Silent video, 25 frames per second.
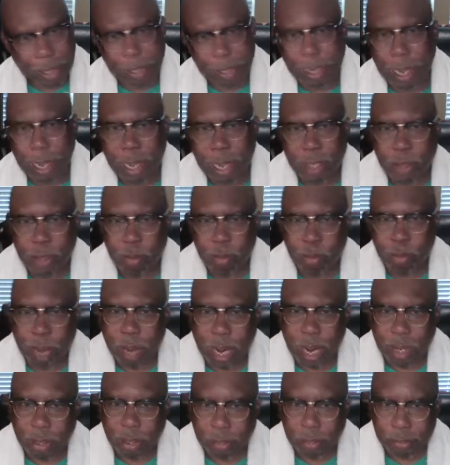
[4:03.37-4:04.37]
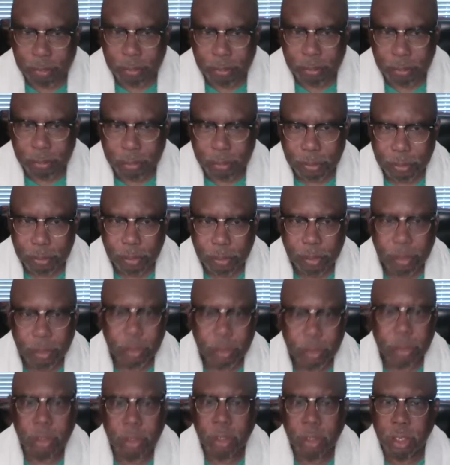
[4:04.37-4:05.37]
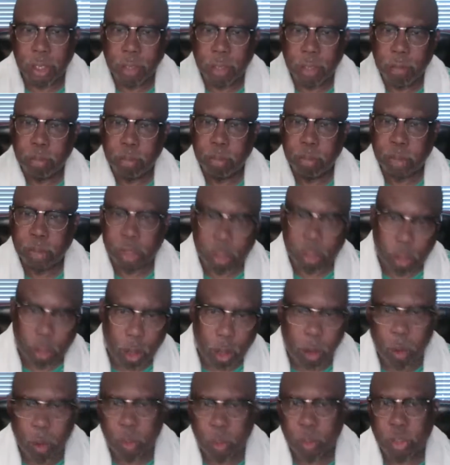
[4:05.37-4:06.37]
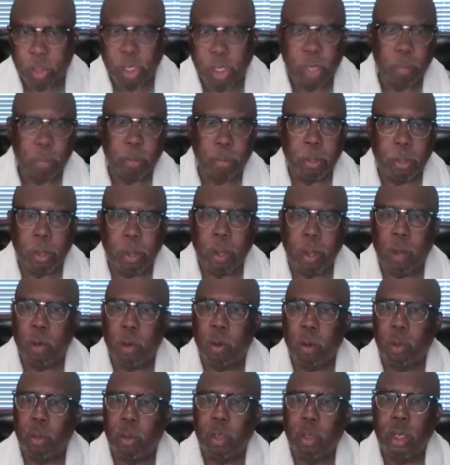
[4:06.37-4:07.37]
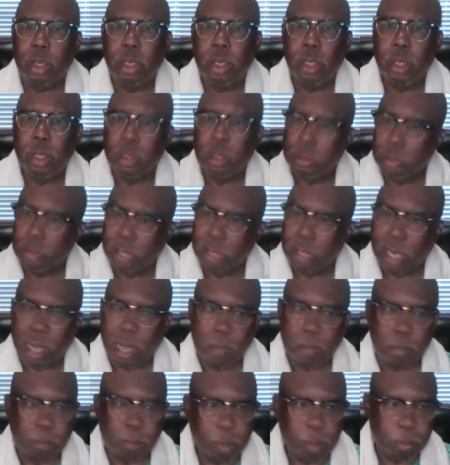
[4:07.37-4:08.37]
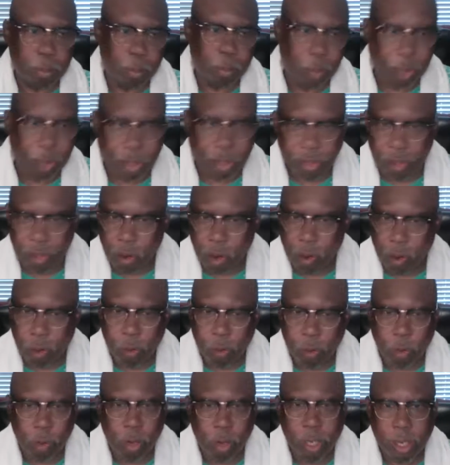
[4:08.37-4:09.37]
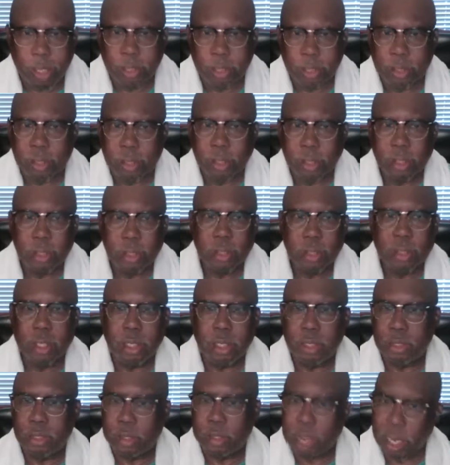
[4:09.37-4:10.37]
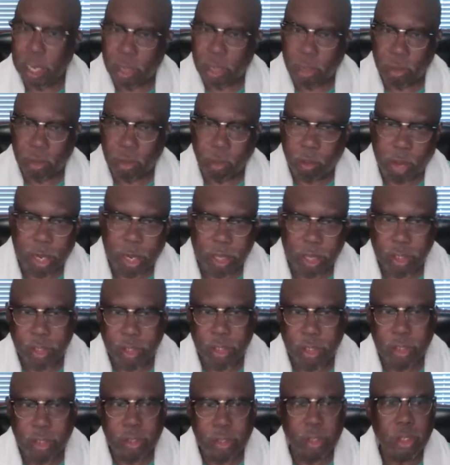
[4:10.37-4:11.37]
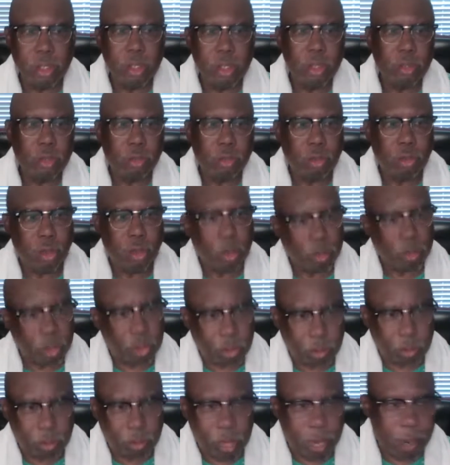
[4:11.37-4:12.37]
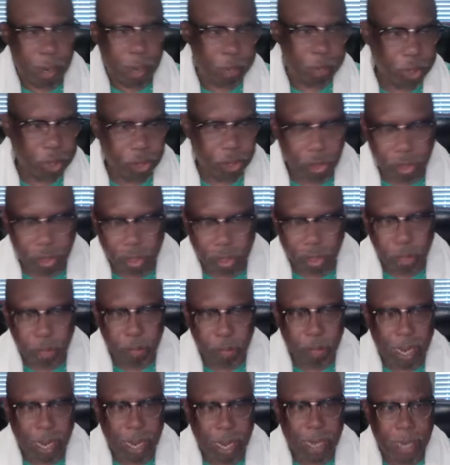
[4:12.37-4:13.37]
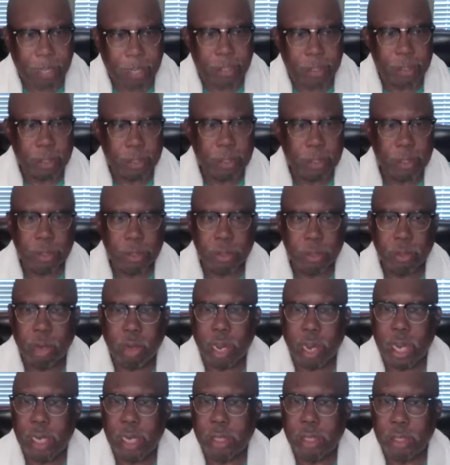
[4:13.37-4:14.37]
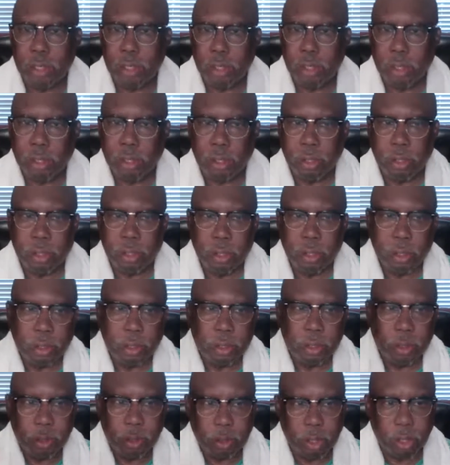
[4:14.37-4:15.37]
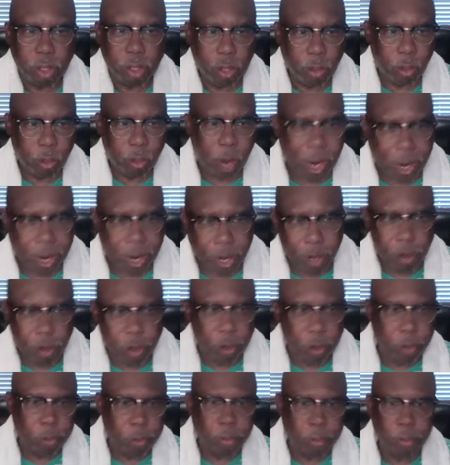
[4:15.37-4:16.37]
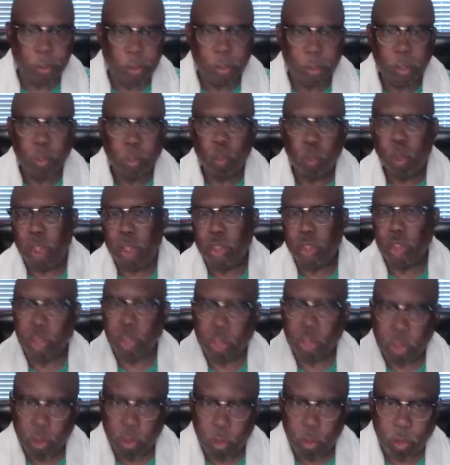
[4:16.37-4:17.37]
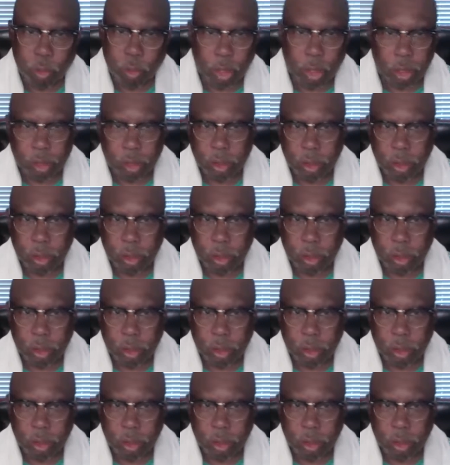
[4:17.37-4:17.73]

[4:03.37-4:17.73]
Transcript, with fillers: Lives Matter. Keep on keeping on. You got people in your own race that's degrading you, trying stabbing you in the back, trying to derail what you're doing.